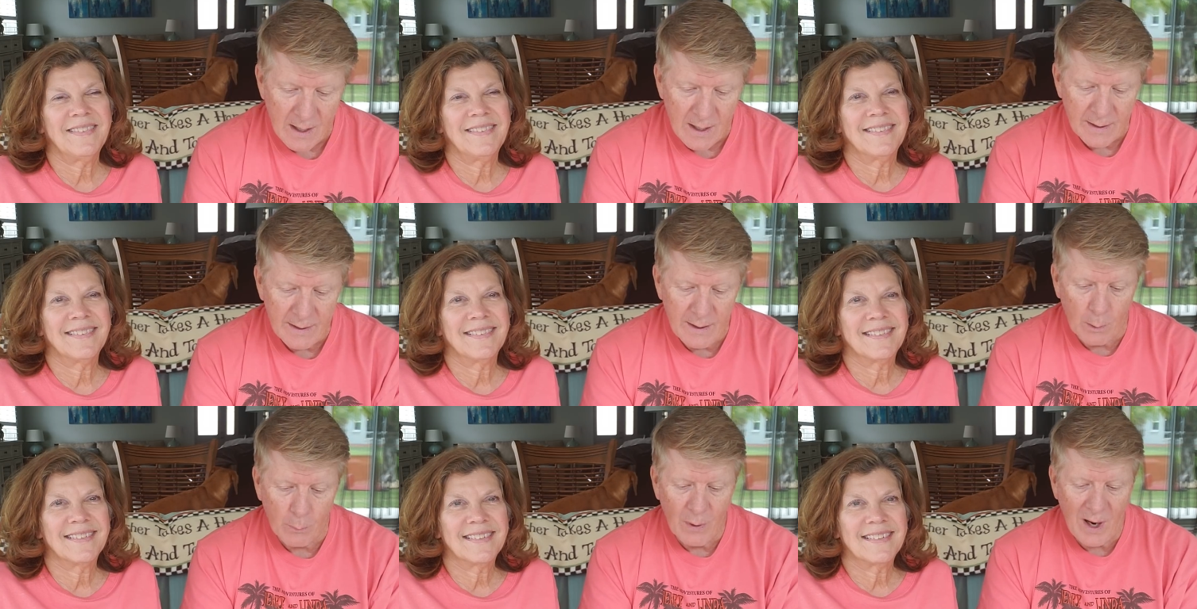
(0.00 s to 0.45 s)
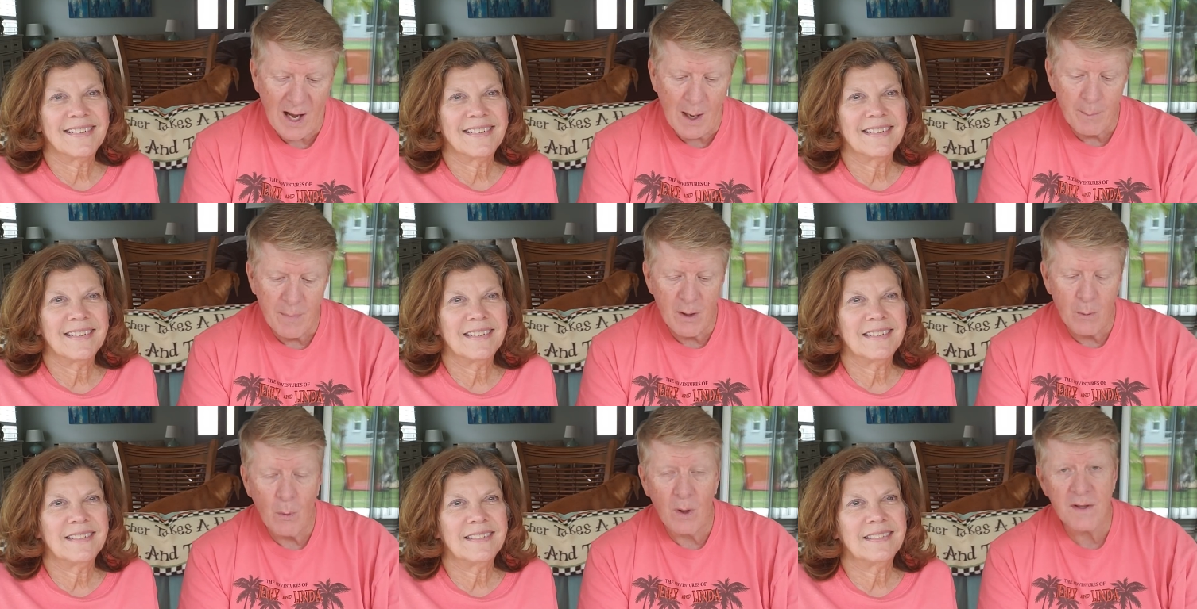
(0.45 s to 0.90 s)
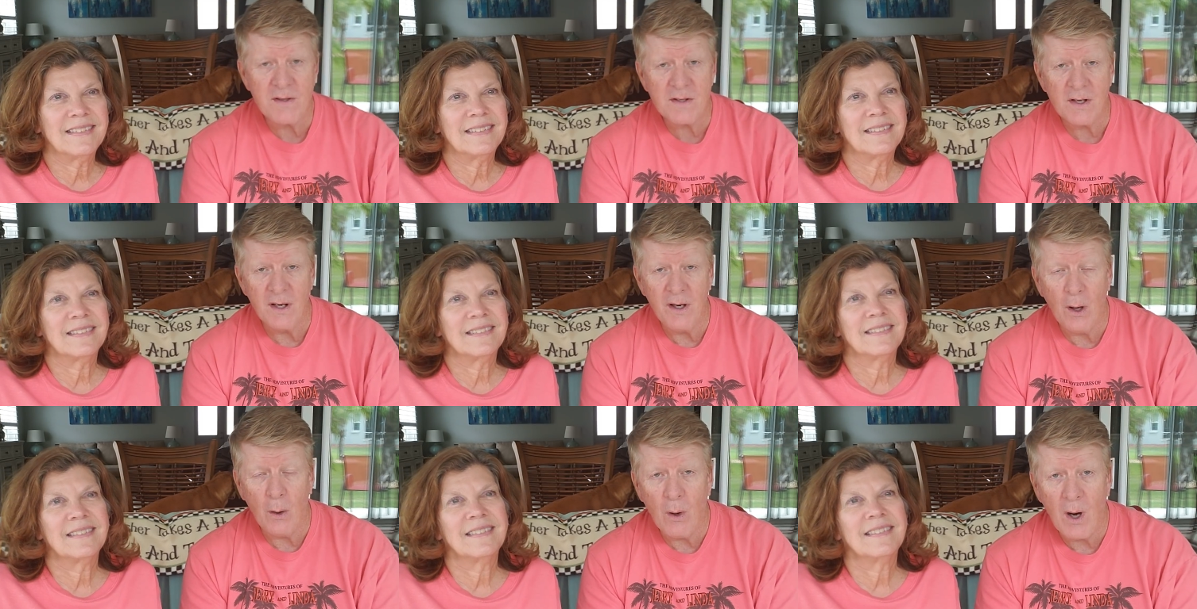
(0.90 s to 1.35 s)
Speaker 1: Now, Robin wants
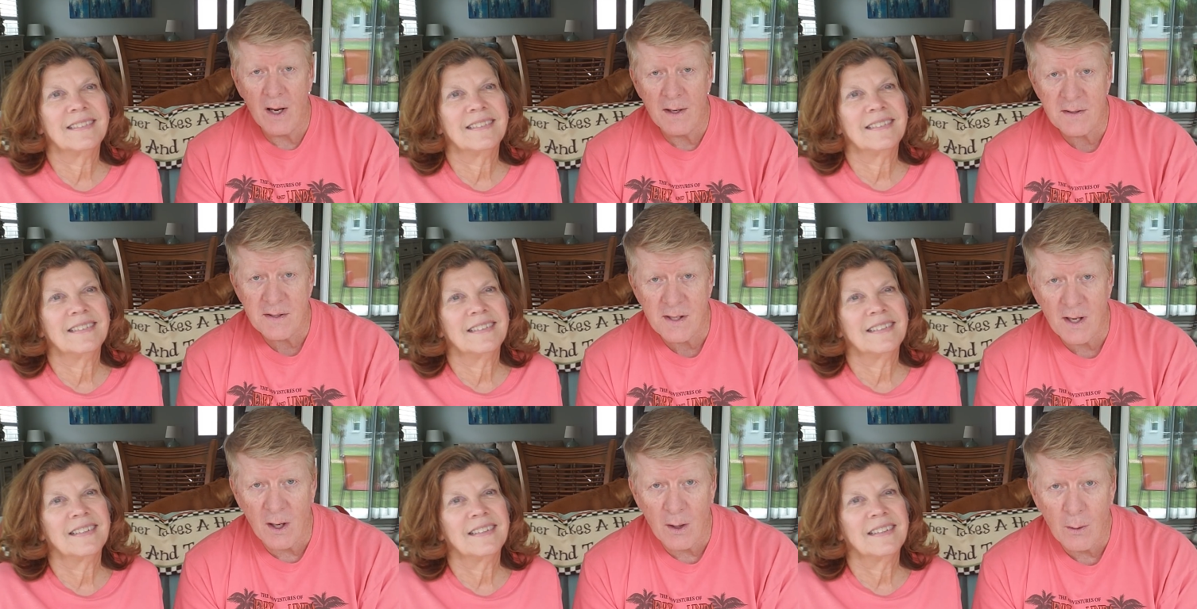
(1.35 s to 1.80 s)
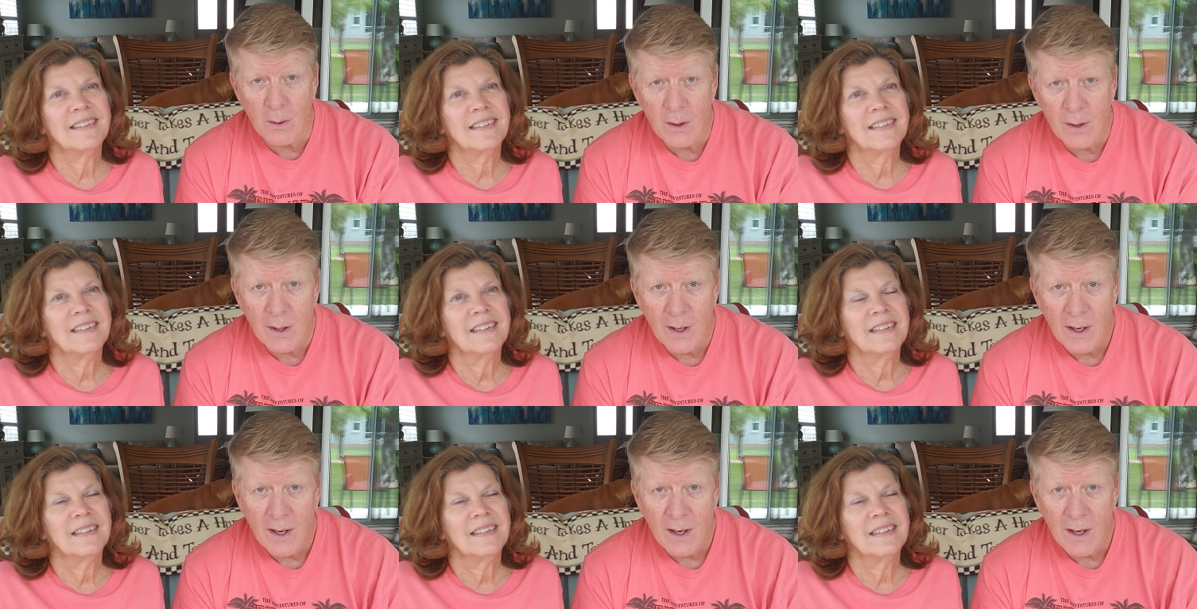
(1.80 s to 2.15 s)
to know also,